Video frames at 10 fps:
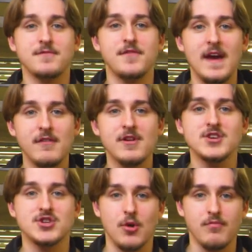in
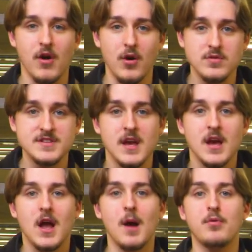various job roles
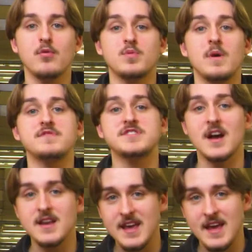coupled with
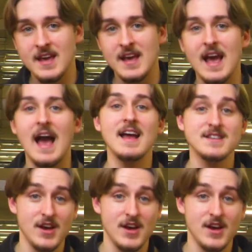studying and